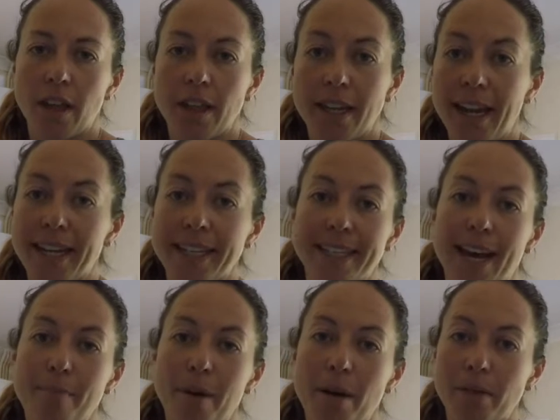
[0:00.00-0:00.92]
The next
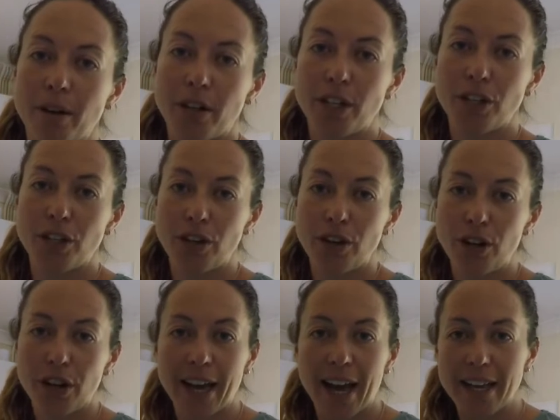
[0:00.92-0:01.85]
app I'm going to
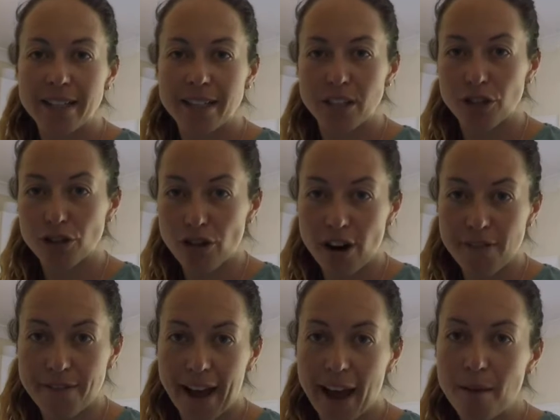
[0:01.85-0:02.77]
look at is the Strava
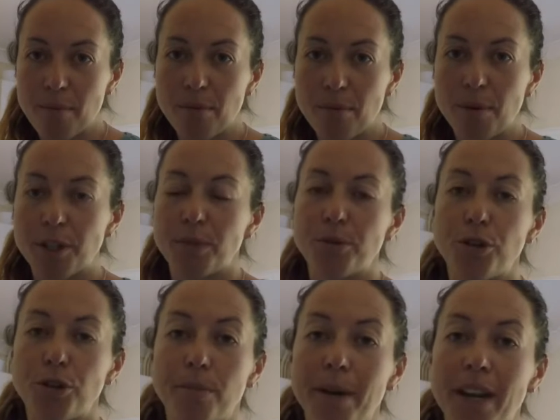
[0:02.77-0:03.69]
app, which I'm
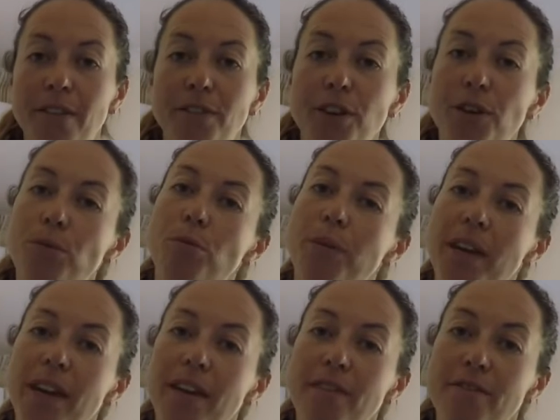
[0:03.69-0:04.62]
sure many of you will
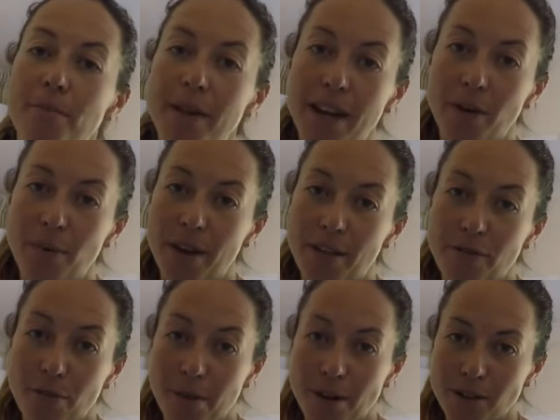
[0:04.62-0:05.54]
be familiar with
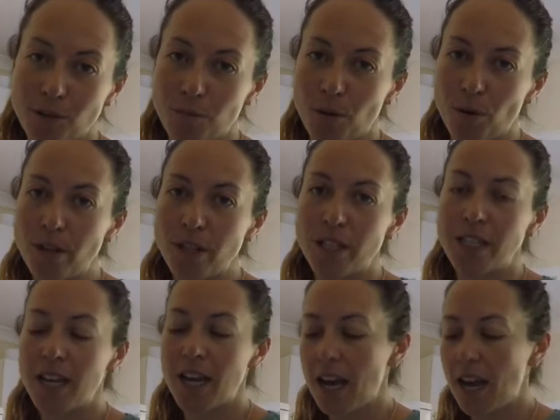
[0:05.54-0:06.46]
from other
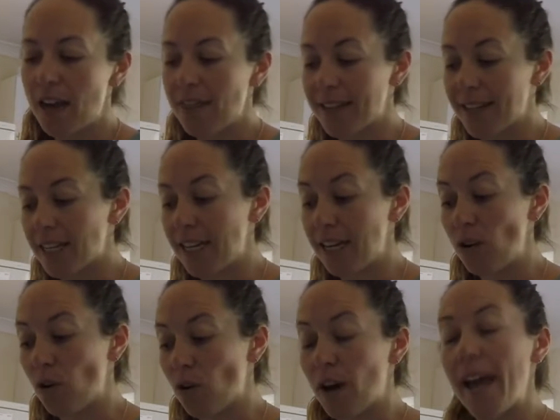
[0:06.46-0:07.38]
sports. There's actually
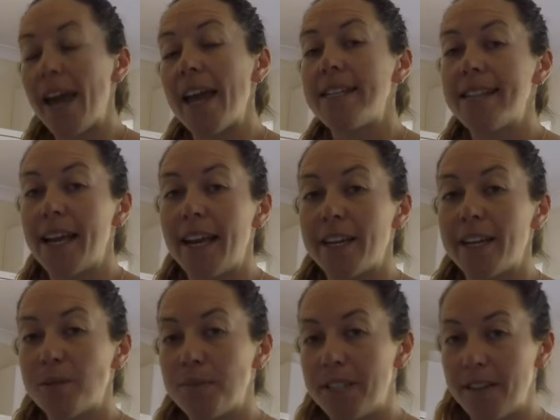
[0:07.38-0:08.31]
not a sailing
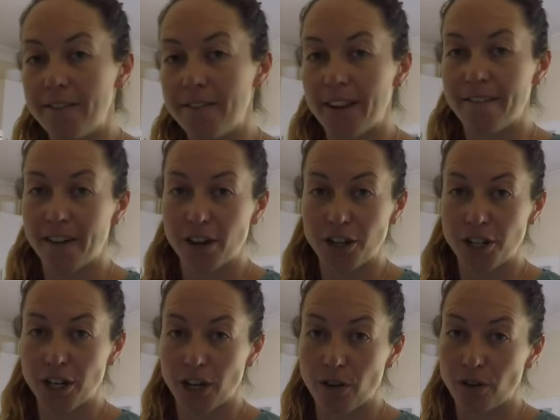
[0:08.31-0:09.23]
specific
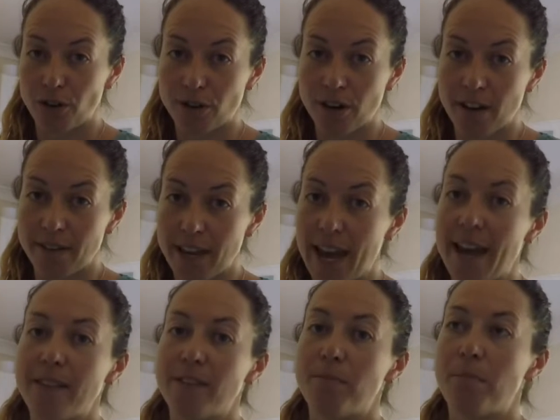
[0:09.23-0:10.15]
function on Strava
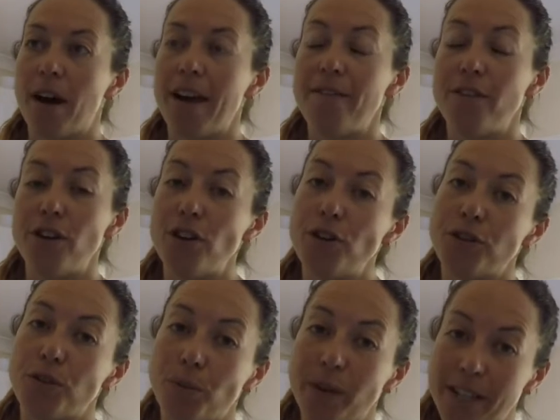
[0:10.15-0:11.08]
yet, but if you use
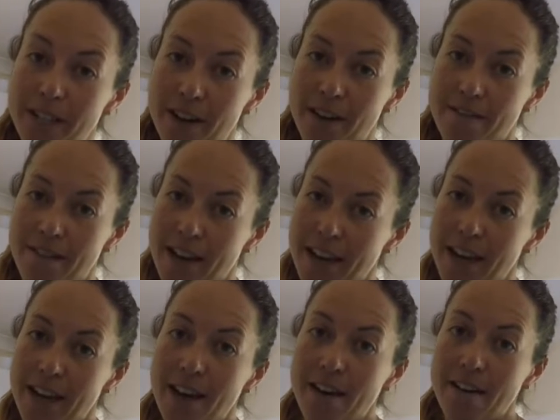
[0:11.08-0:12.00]
the windsurfing
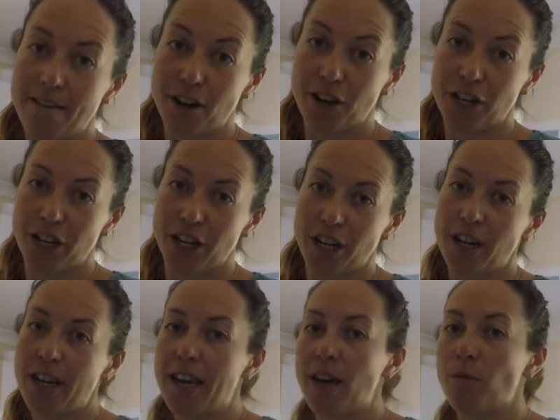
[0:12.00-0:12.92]
function,
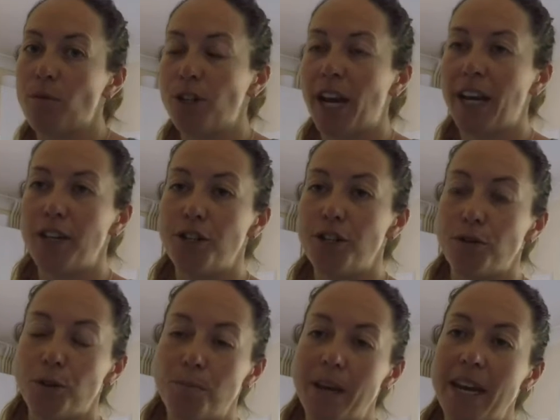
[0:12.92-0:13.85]
it will change your
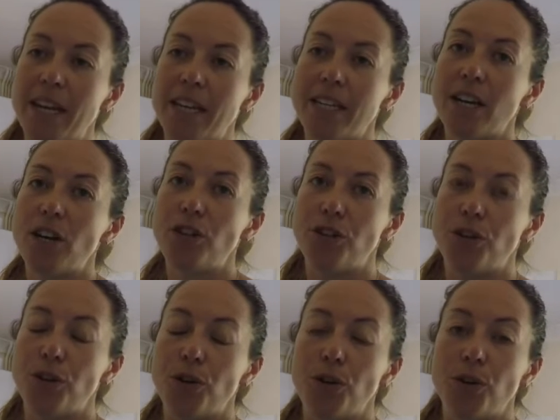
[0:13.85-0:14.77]
speed
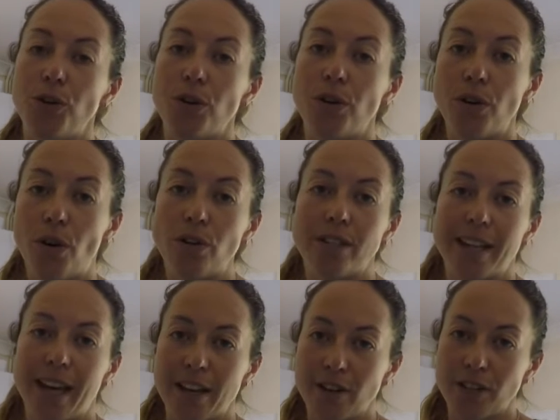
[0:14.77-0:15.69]
to knots
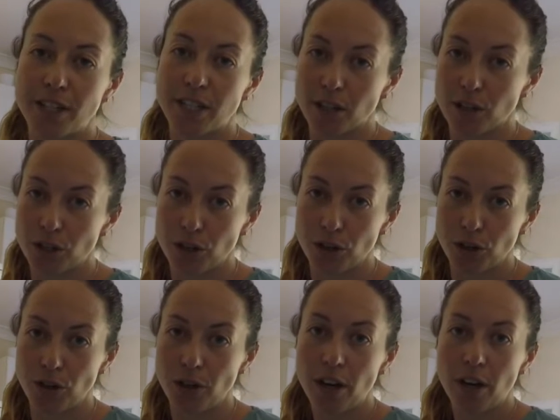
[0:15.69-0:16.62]
and your distance
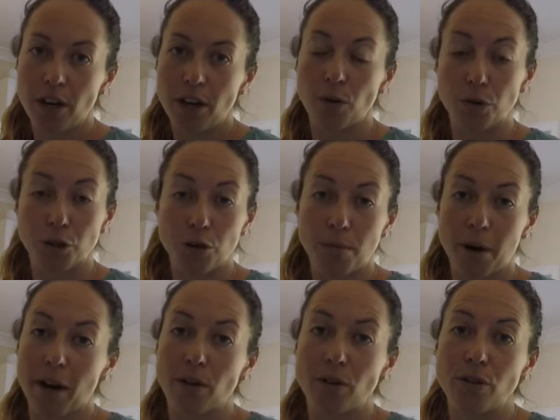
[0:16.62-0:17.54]
to nautical
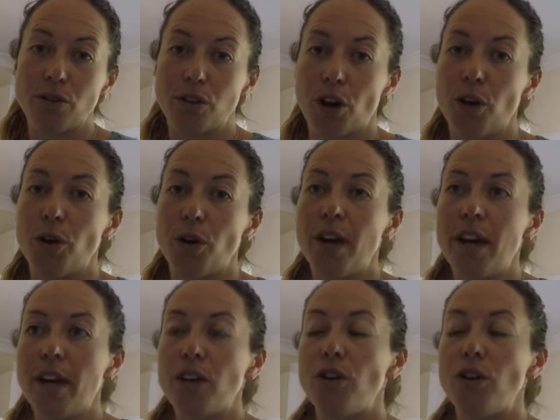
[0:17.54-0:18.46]
miles. So
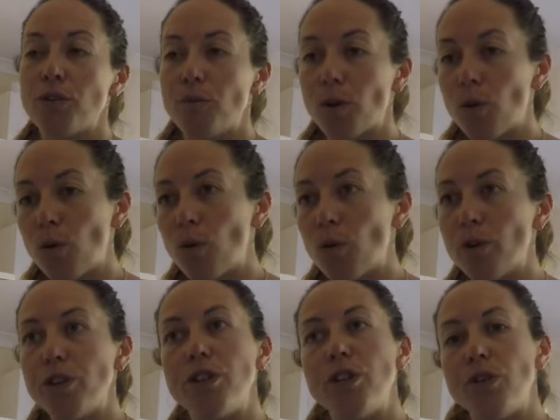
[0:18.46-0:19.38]
you can
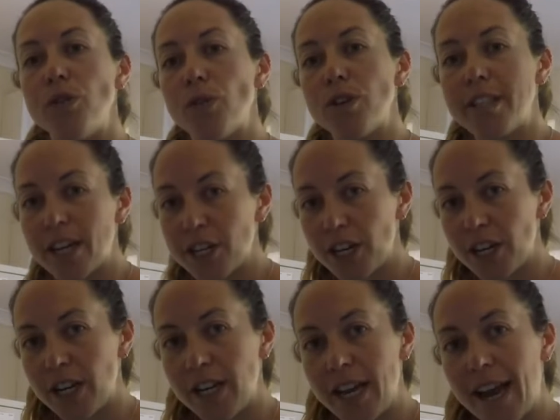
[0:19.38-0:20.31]
record your
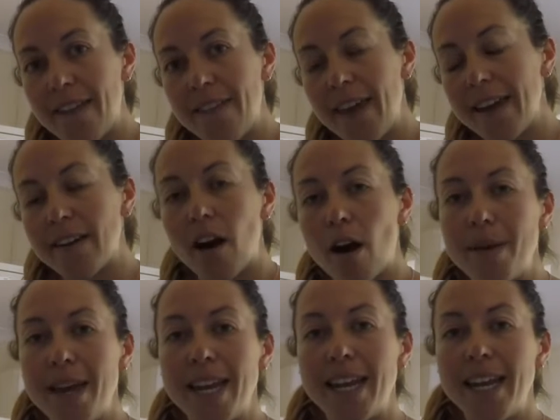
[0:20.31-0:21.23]
session and then come
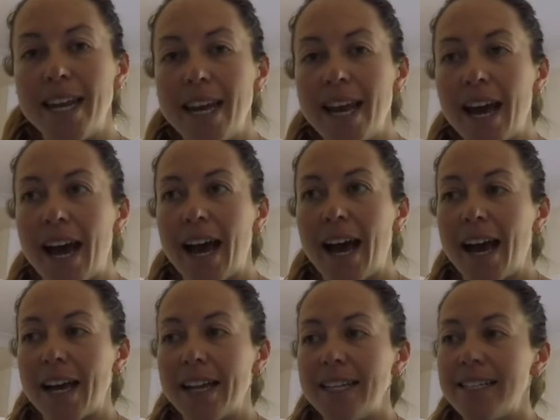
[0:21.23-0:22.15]
in
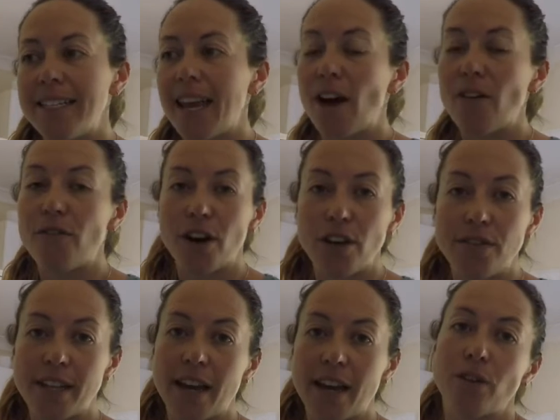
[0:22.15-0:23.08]
and see how far you've
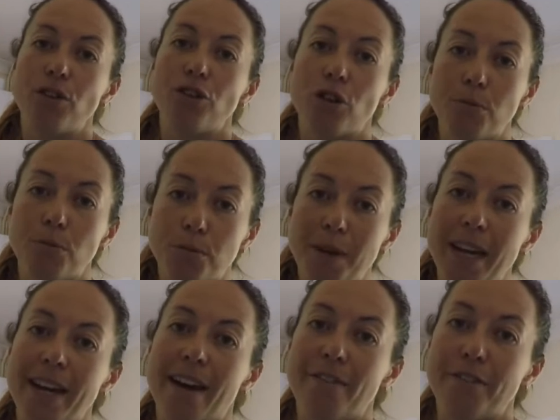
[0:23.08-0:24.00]
sailed, top
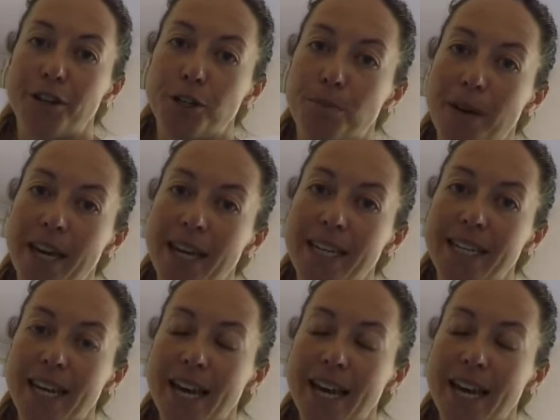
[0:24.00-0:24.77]
speed, average speed.